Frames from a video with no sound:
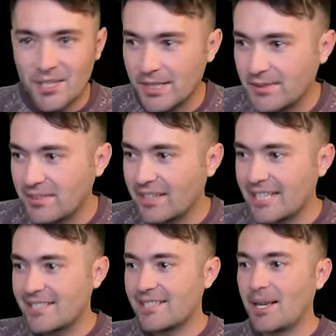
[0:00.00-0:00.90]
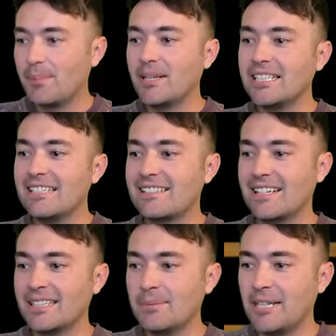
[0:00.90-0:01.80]
turn of events, Police
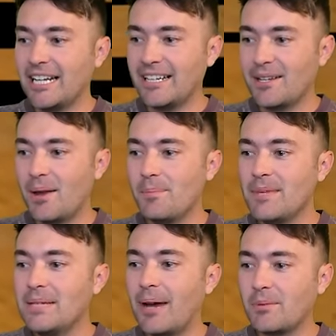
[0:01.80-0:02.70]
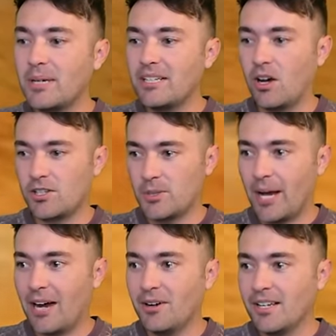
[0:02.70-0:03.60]
eliminated, me, my Wii also
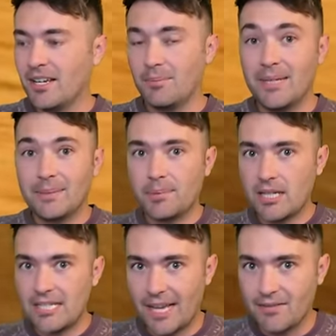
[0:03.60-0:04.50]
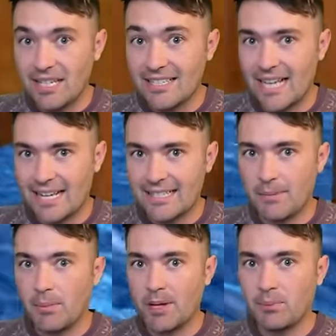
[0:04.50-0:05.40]
out. Me and Police have the exact
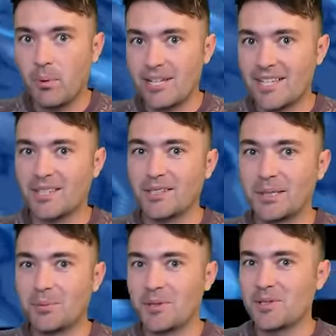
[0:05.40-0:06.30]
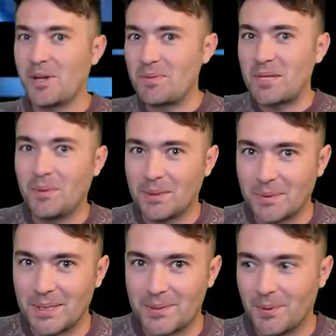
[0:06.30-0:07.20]
same amount of points on the leaderboard, so I really wanna
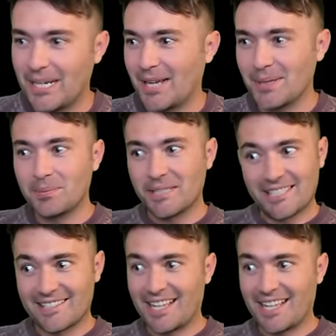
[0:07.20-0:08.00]
win this one now that Police is